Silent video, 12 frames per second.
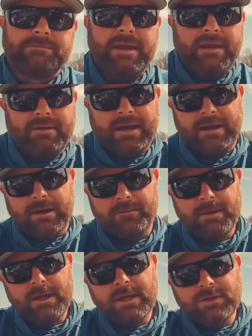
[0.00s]
bait right here.
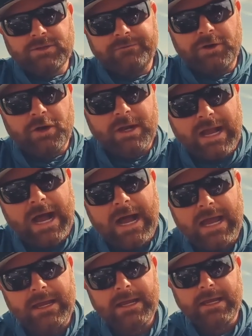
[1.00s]
So if you're a
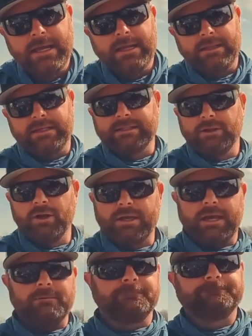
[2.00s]
guy that's
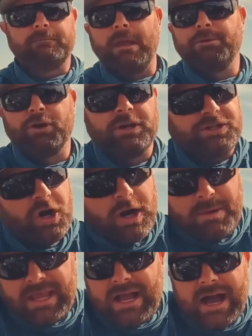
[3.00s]
looking, maybe you're a
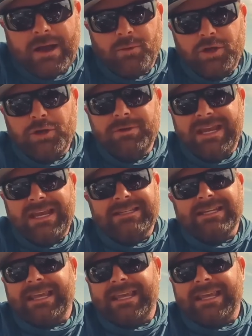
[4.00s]
tournament guy where you need to